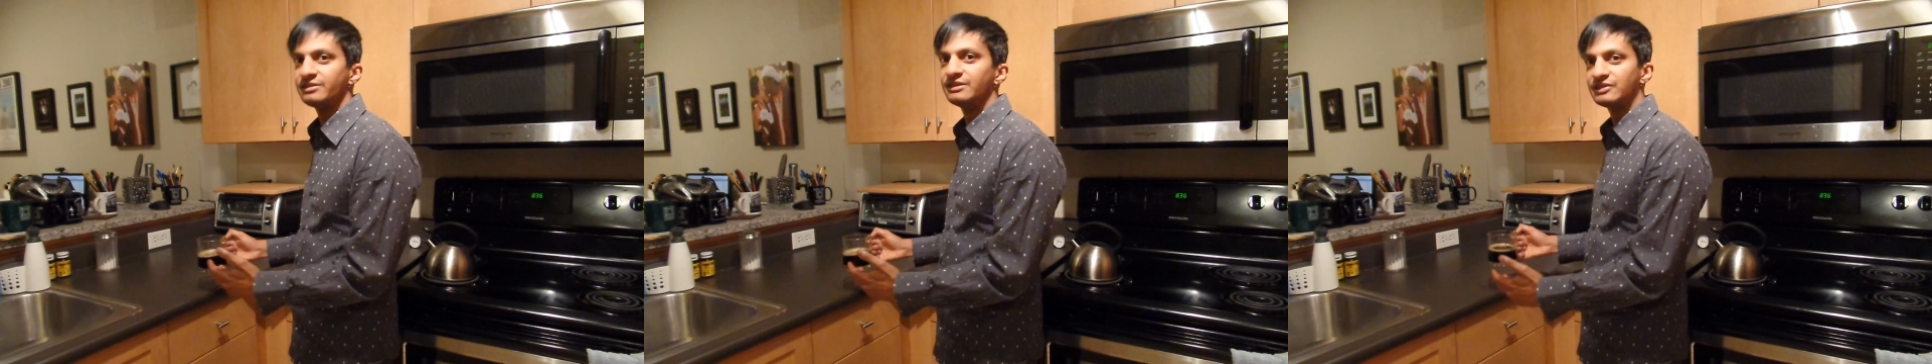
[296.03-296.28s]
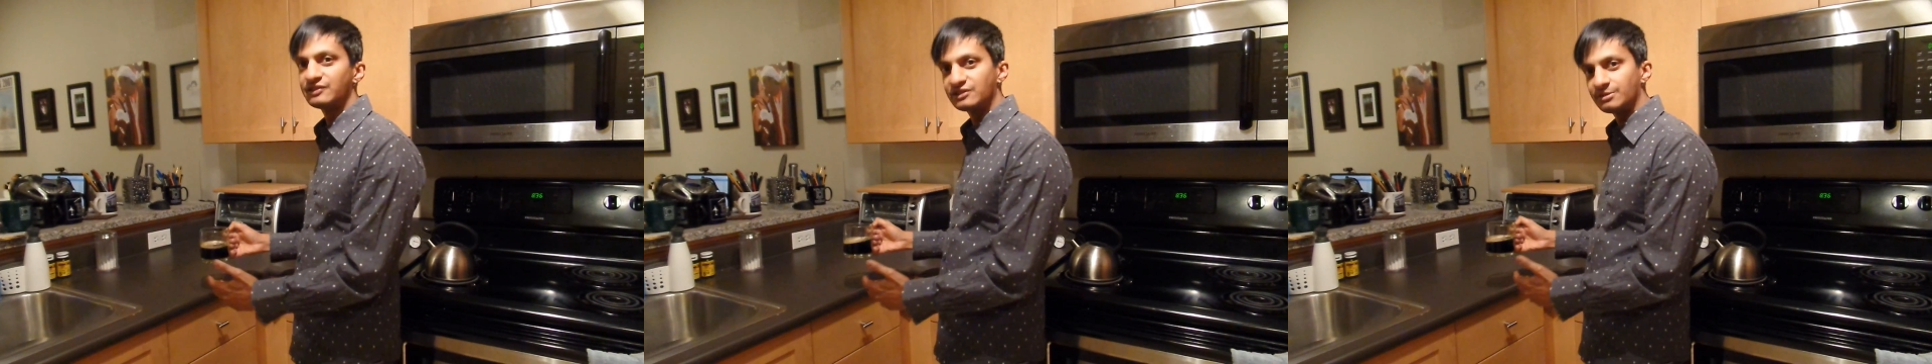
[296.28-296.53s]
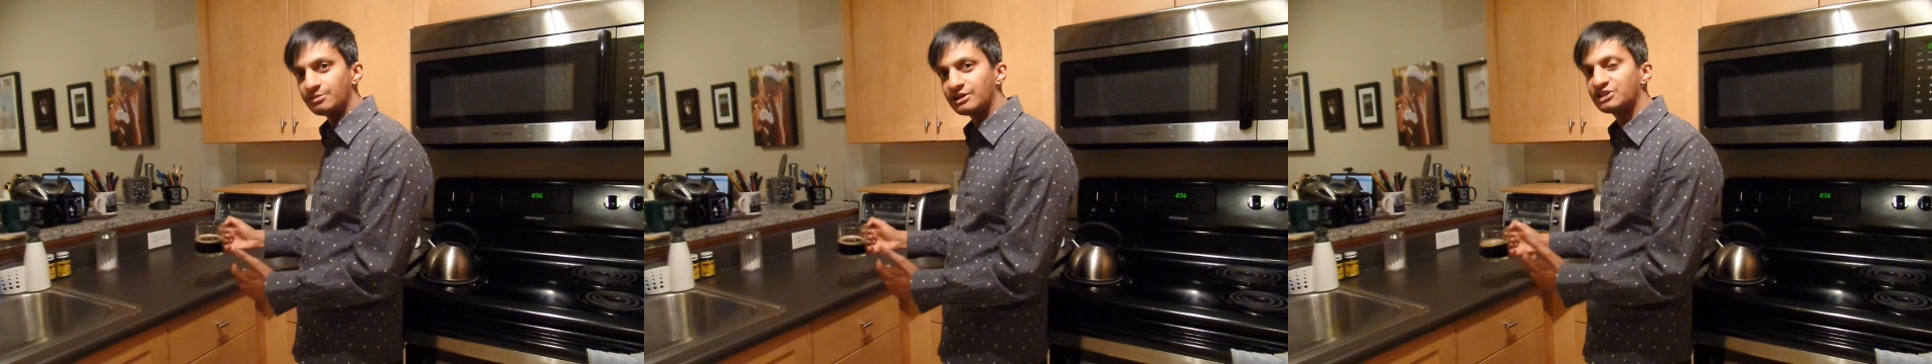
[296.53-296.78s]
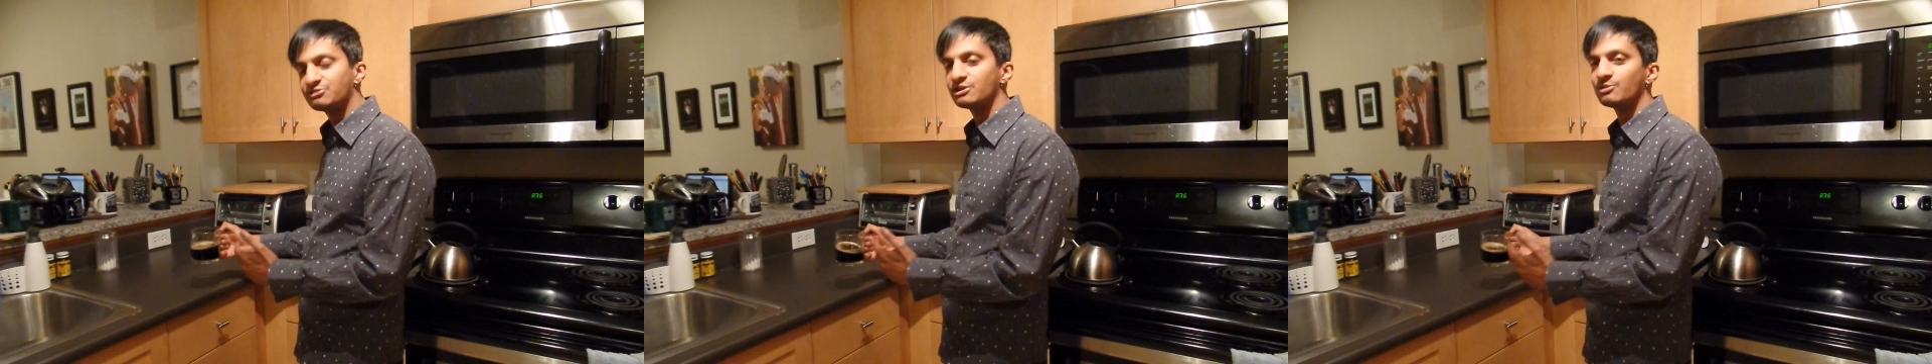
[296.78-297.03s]
this is the
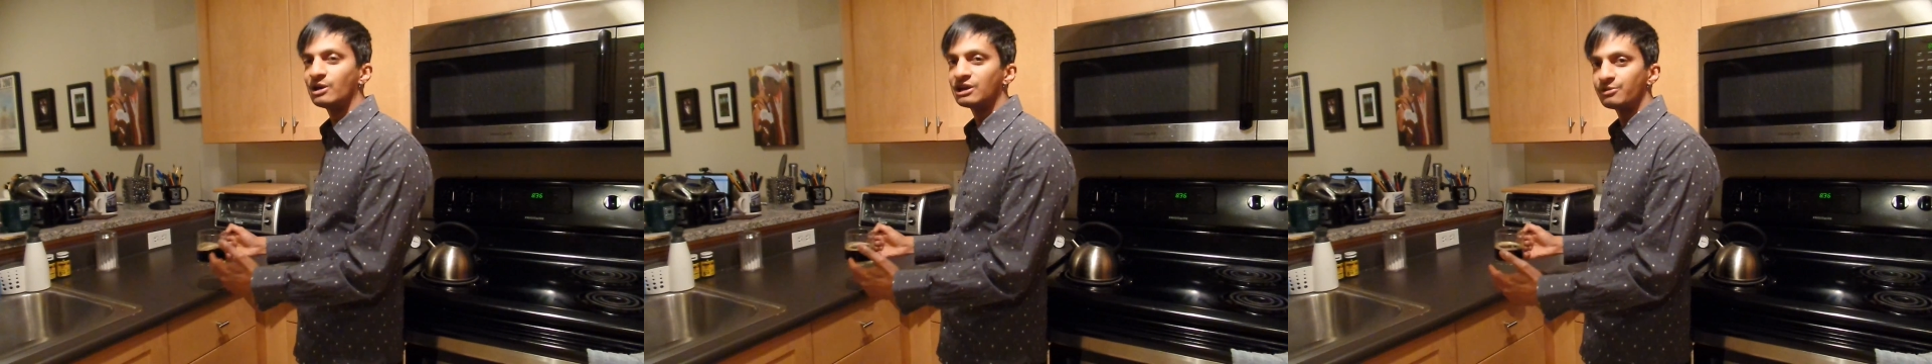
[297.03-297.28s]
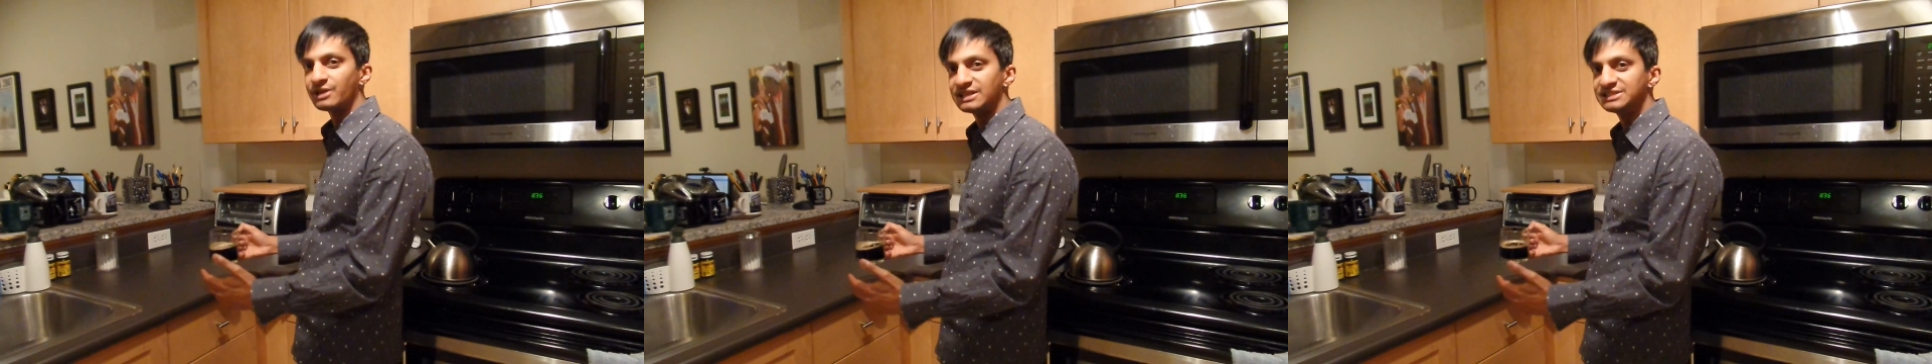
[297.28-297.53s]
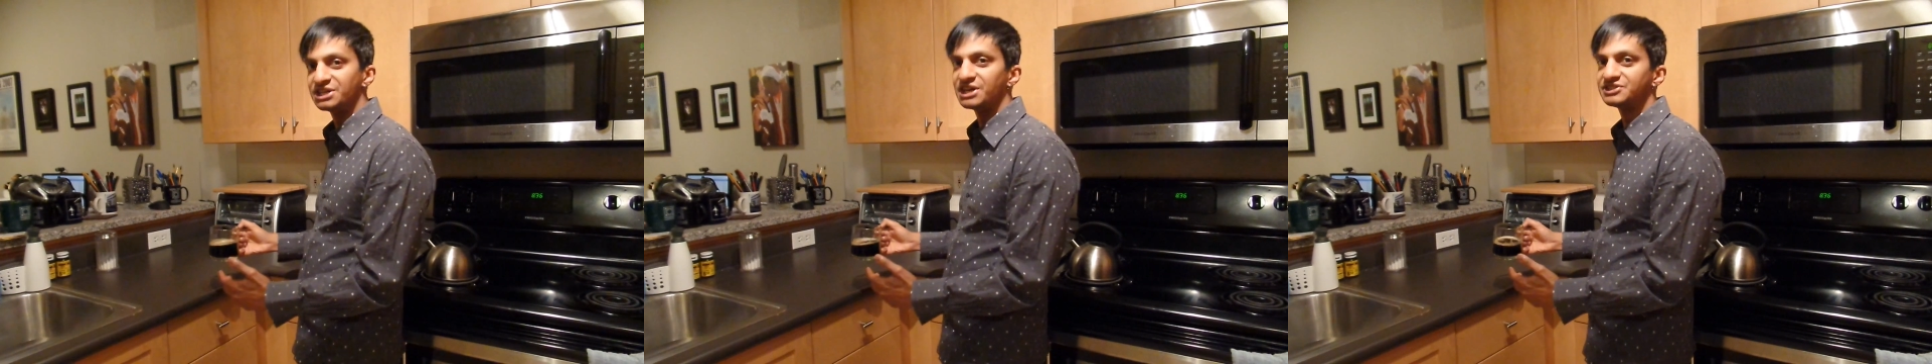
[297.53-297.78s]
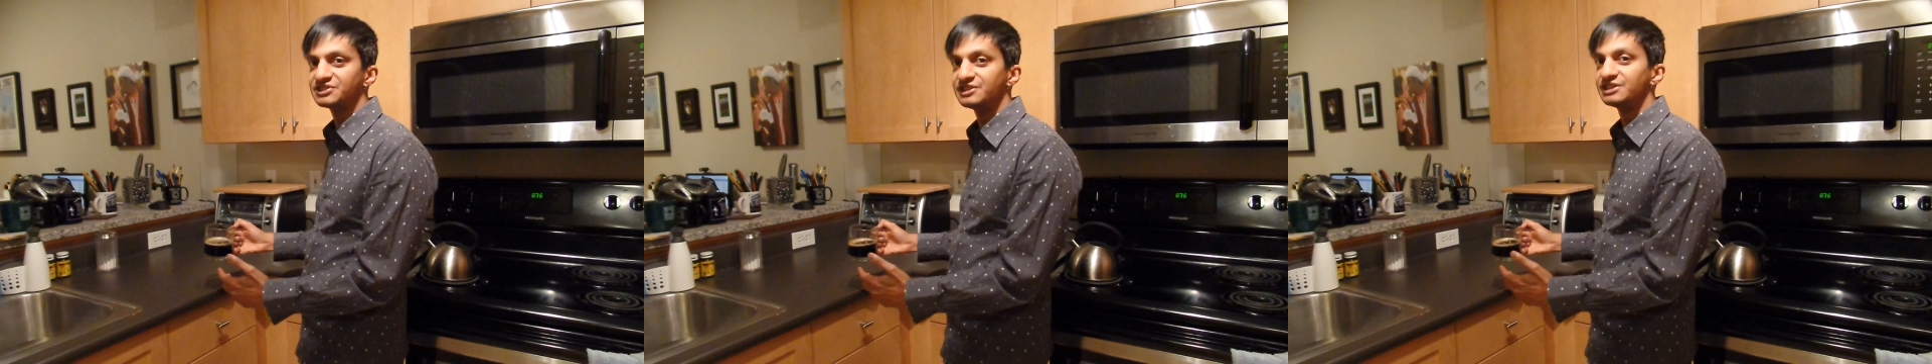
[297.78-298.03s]
place where you want to
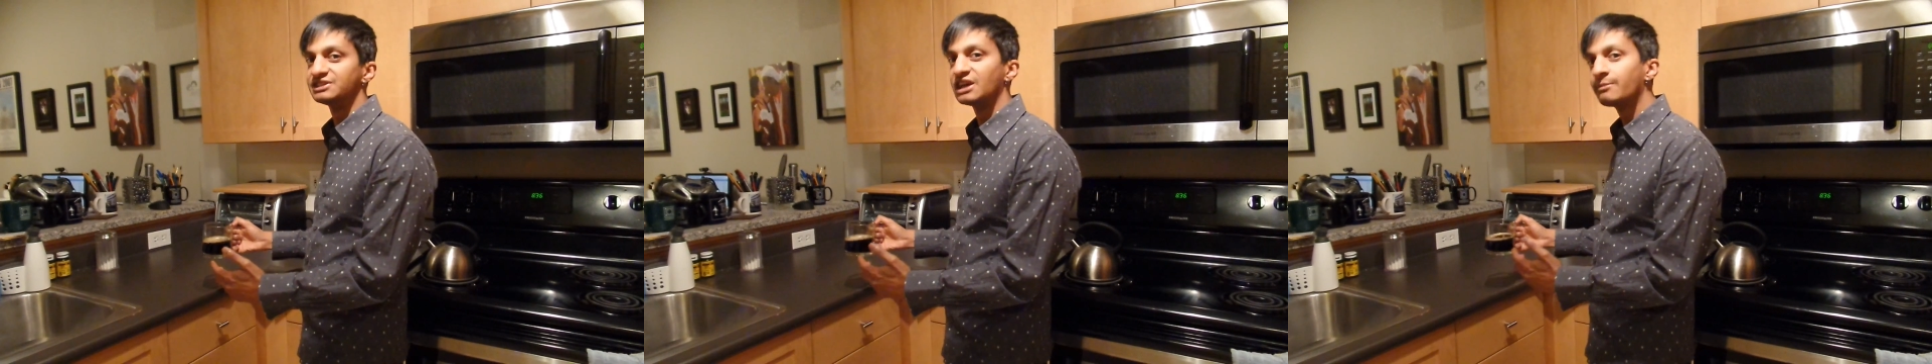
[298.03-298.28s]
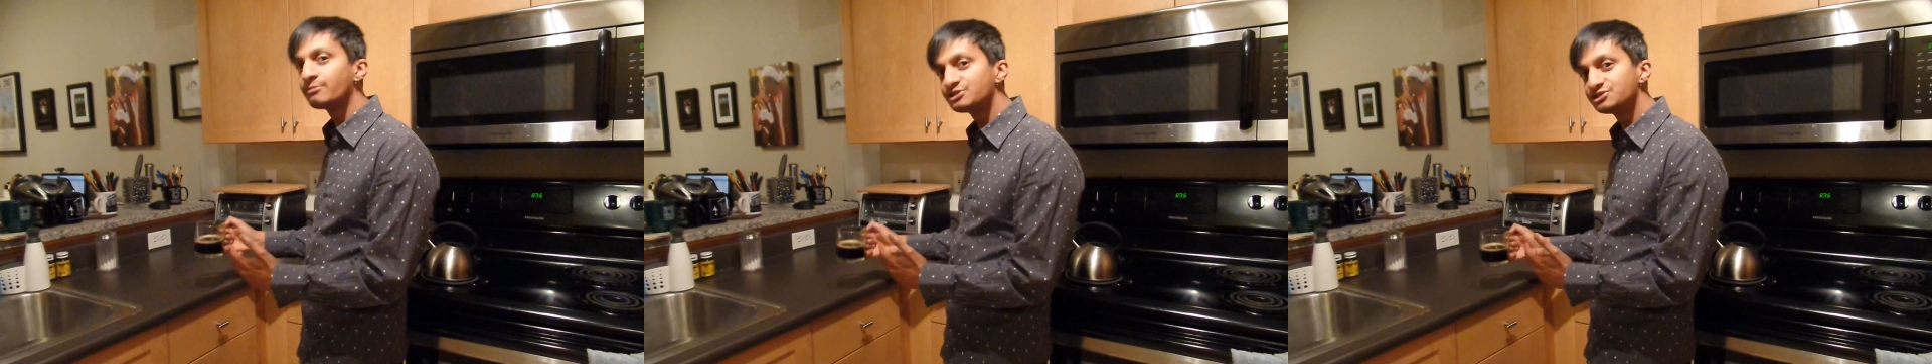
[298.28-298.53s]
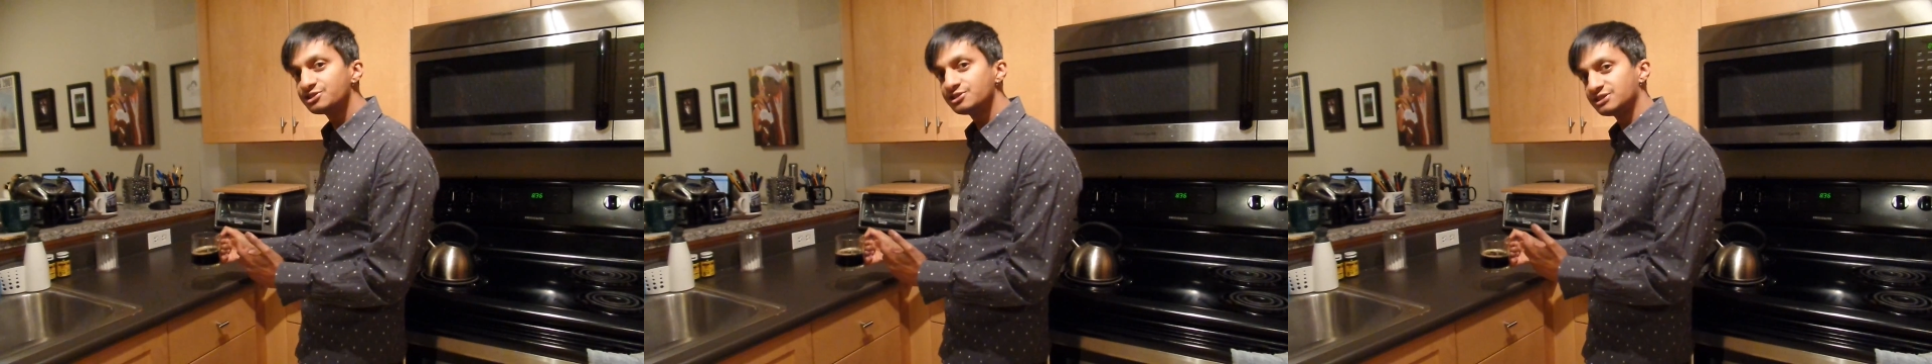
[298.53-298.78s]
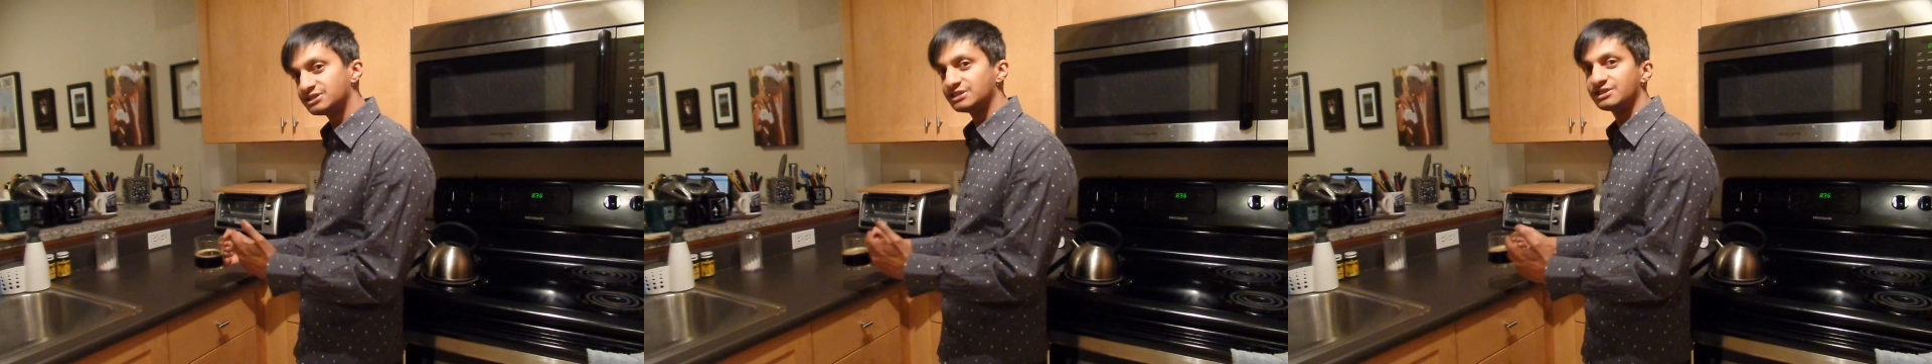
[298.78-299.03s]
adjust the
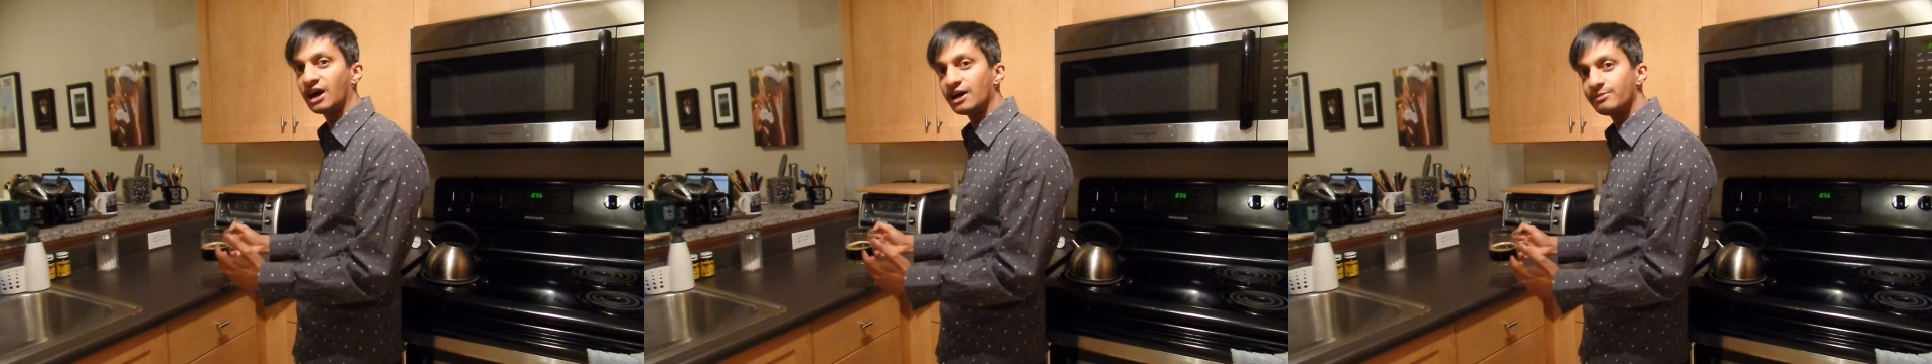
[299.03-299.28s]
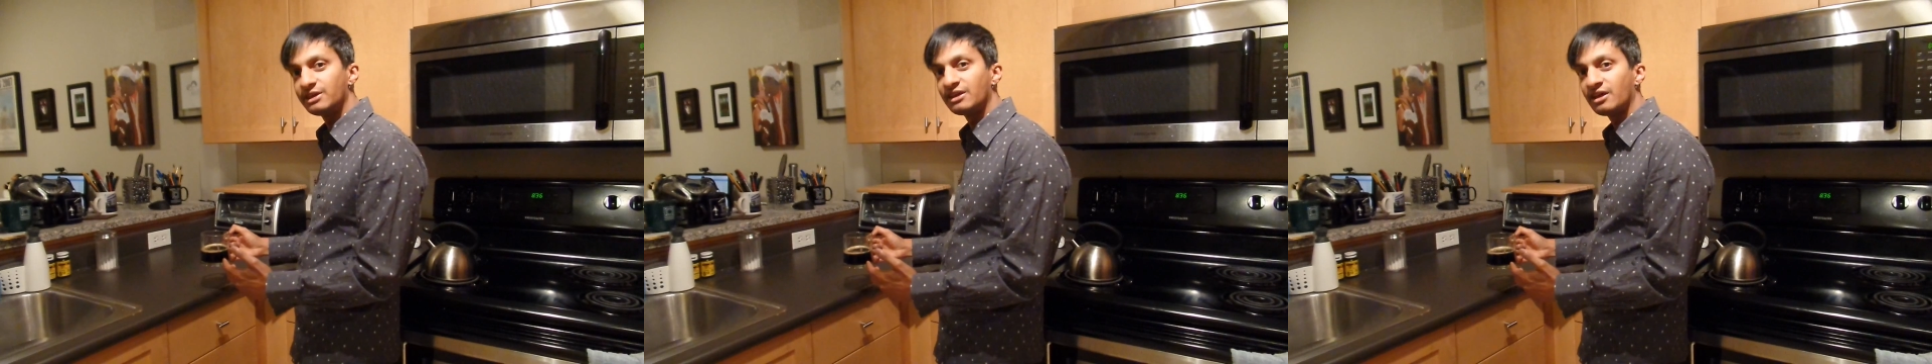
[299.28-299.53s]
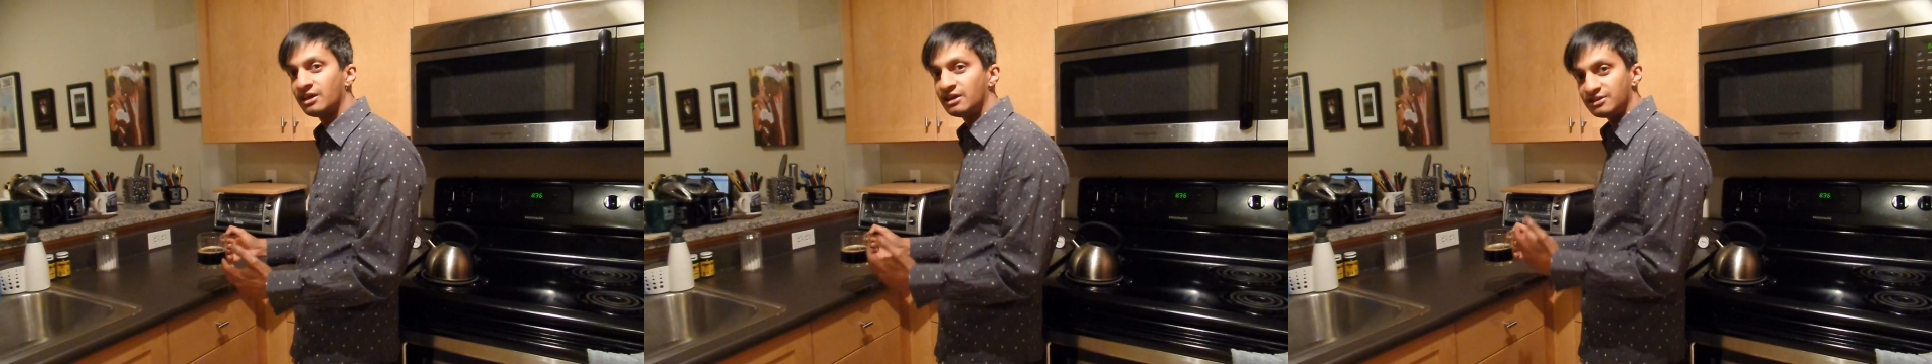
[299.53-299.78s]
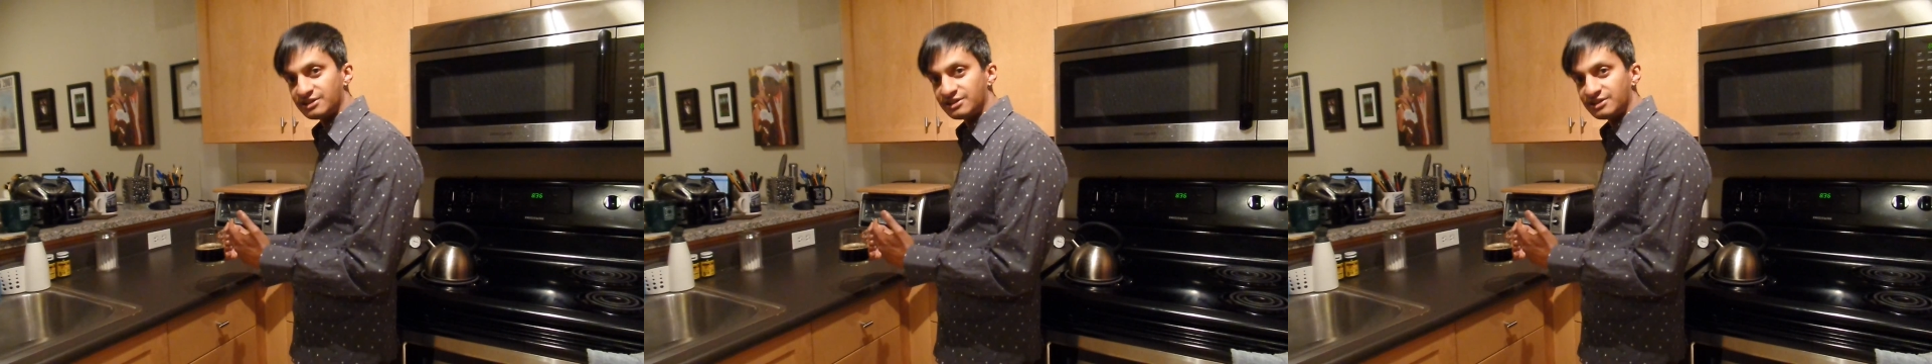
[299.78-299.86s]
temperature and the timing